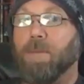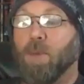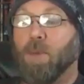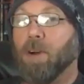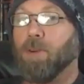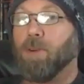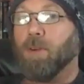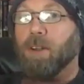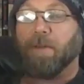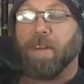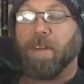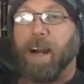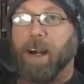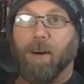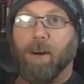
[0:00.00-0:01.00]
more towards
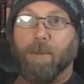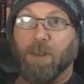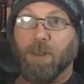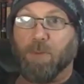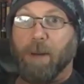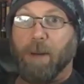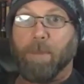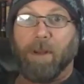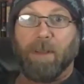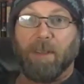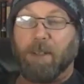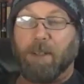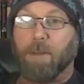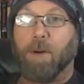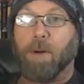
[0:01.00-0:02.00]
firearms as weapons
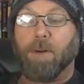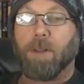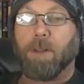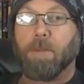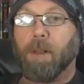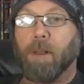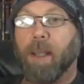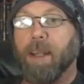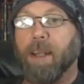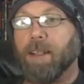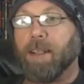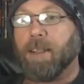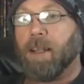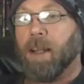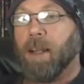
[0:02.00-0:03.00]
as opposed to blades.